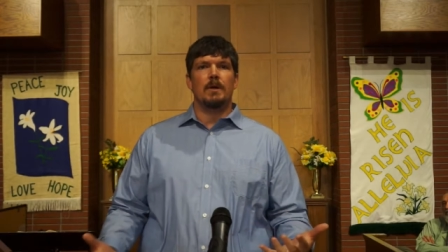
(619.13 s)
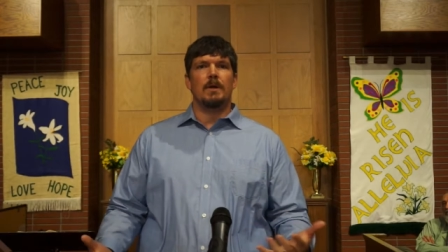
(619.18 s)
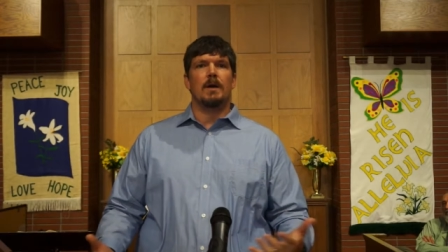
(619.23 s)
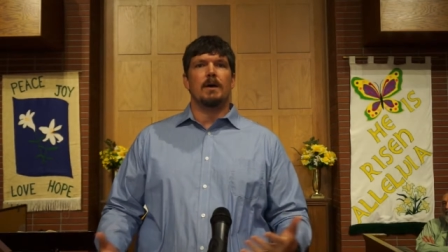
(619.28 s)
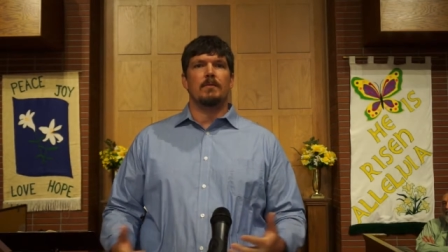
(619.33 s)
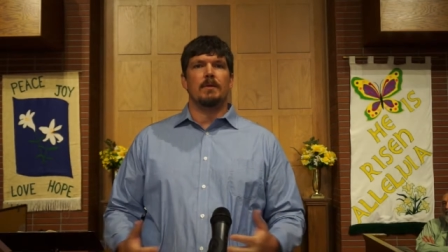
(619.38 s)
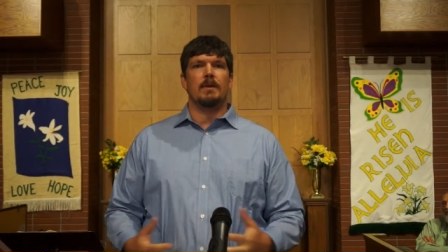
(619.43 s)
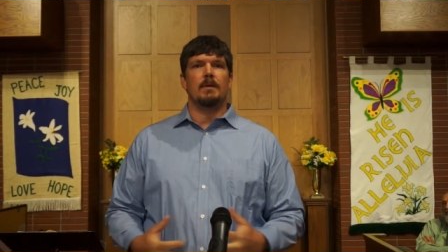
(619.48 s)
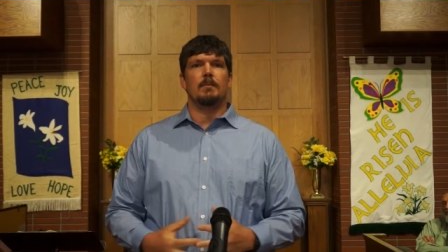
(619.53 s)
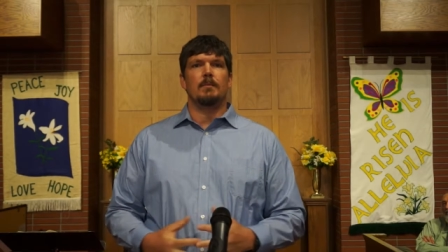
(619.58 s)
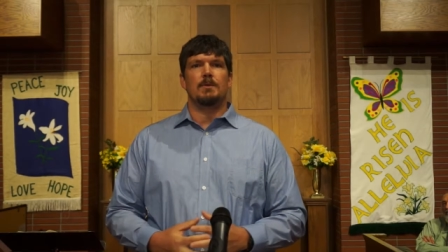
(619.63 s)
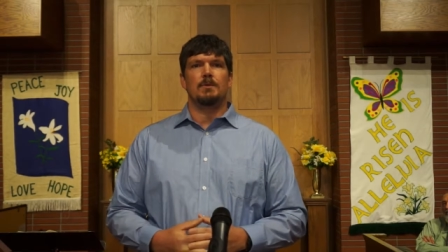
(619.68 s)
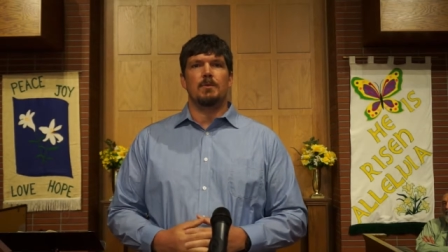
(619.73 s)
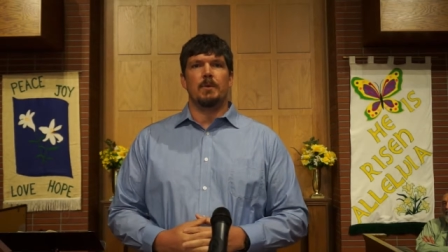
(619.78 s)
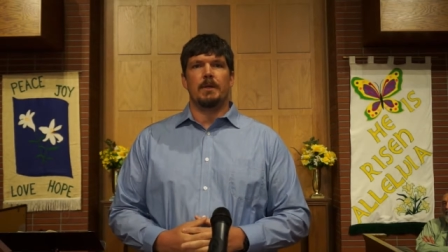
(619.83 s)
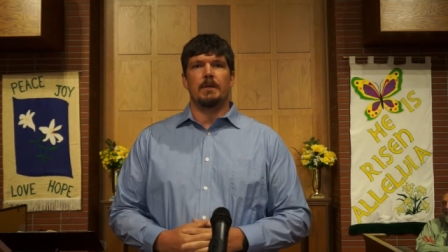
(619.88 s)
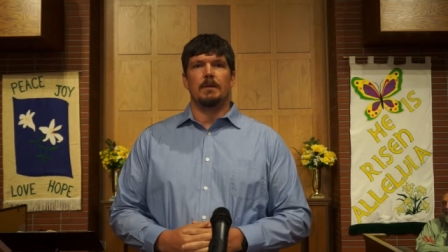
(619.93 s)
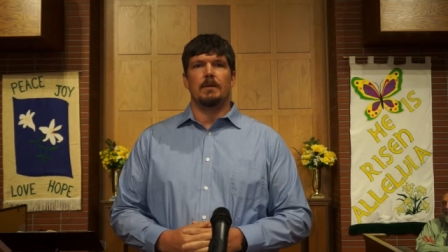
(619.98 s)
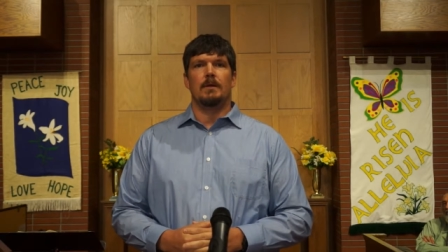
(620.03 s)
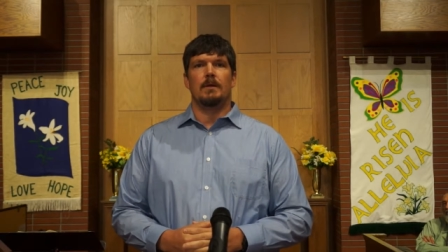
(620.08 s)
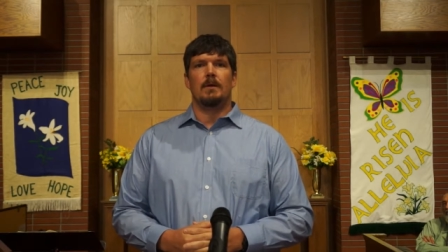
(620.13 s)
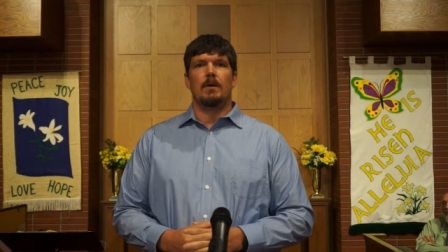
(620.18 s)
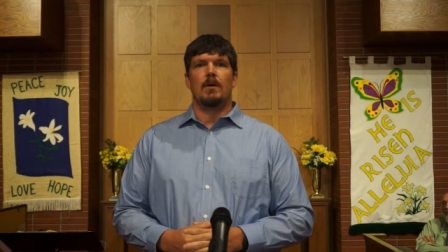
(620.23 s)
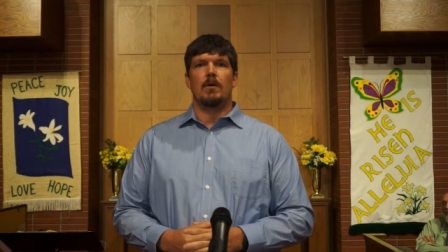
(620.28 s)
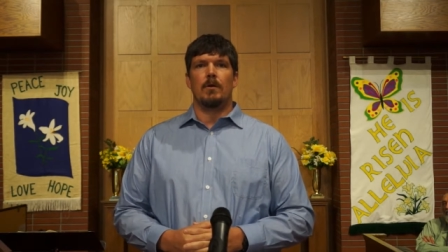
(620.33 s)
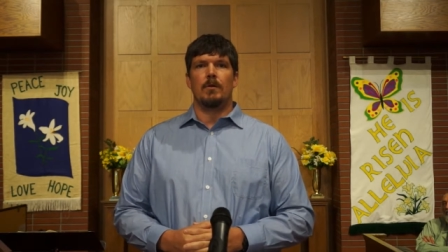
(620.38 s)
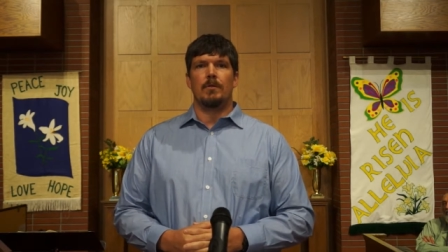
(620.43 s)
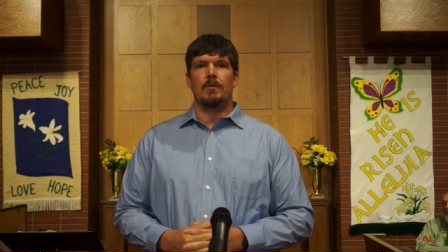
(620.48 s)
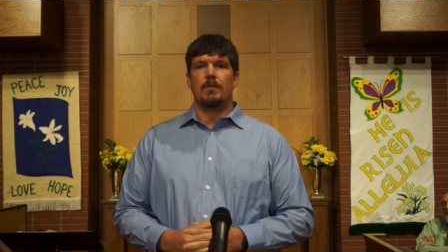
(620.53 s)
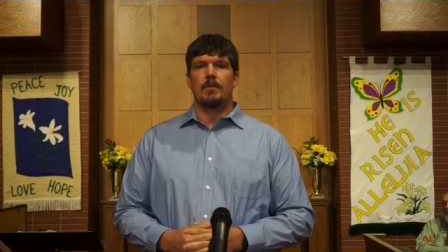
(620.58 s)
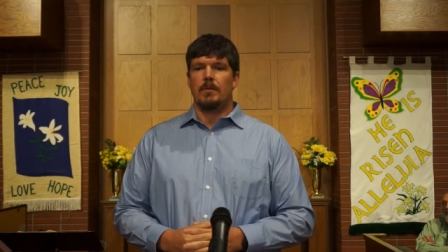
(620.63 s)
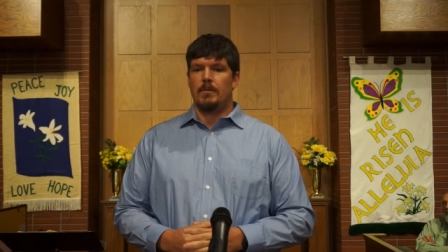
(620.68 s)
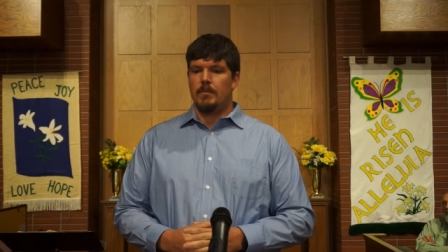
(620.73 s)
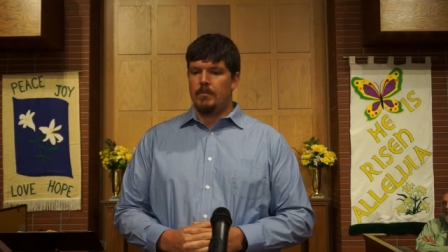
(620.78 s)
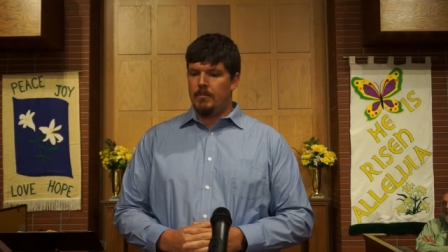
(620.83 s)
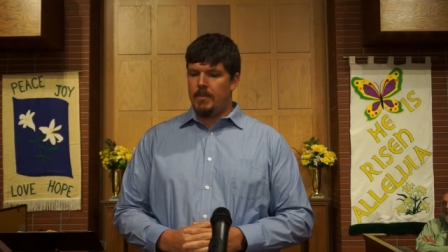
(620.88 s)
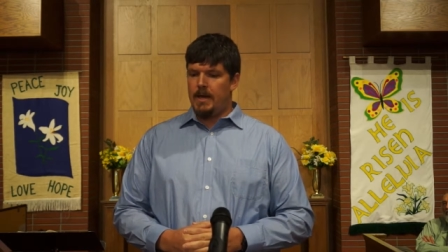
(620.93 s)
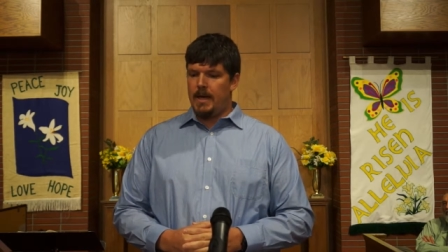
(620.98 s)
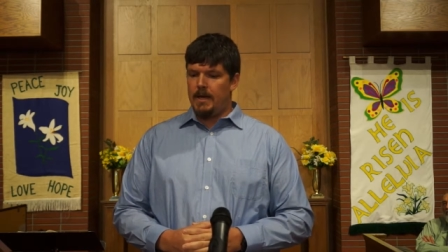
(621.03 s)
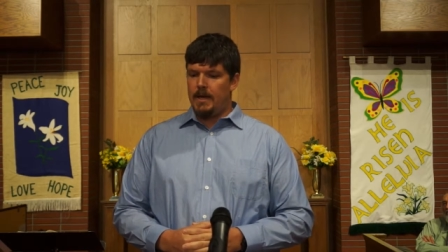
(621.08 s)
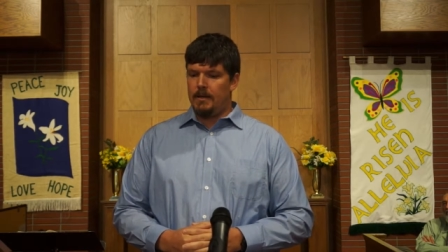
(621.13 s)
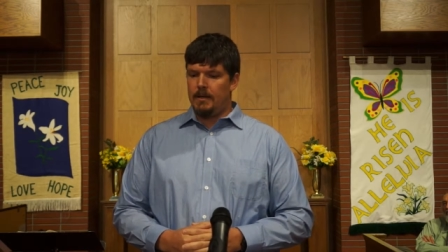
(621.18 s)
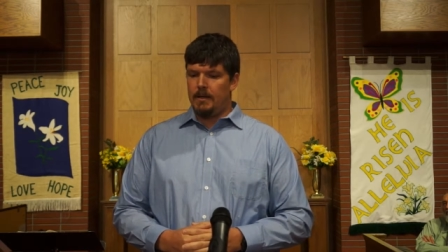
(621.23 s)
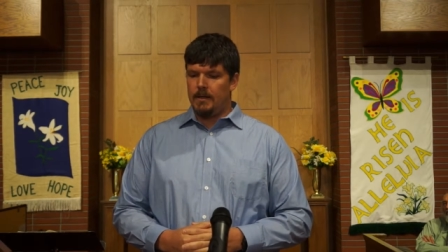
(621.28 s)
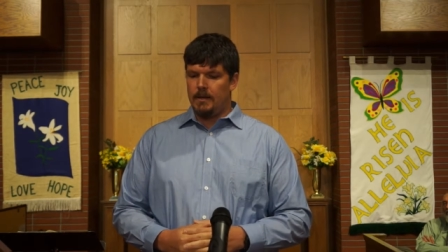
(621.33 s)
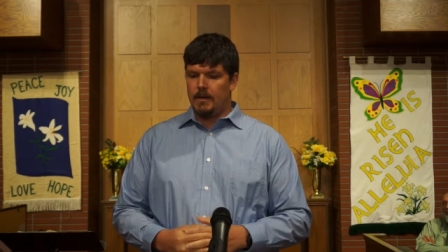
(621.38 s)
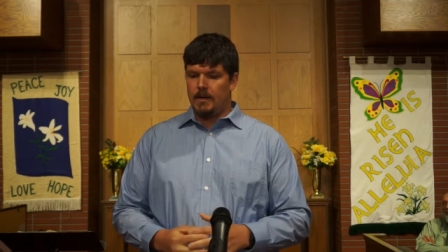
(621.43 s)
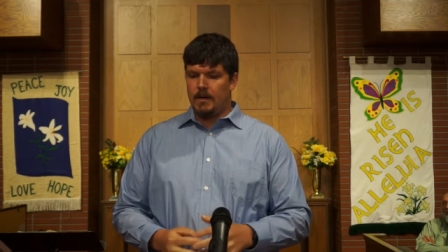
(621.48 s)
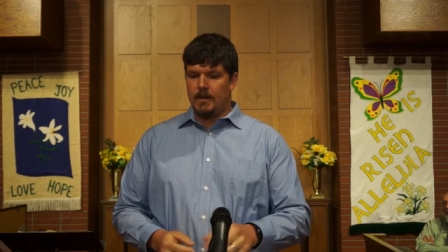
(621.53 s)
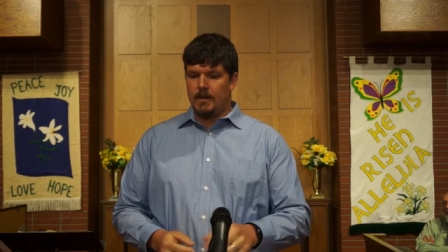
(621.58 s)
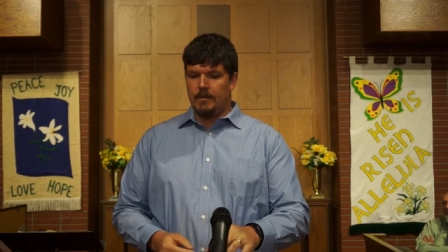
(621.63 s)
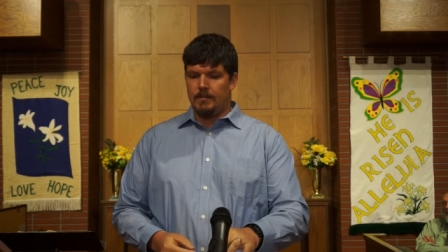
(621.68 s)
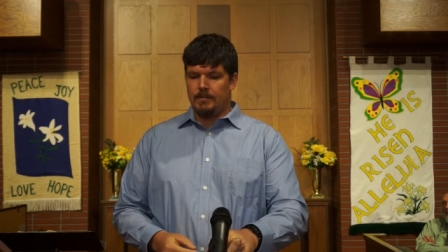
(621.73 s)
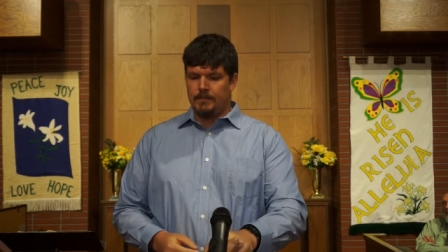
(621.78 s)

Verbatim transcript: covenant between earth, man, and God.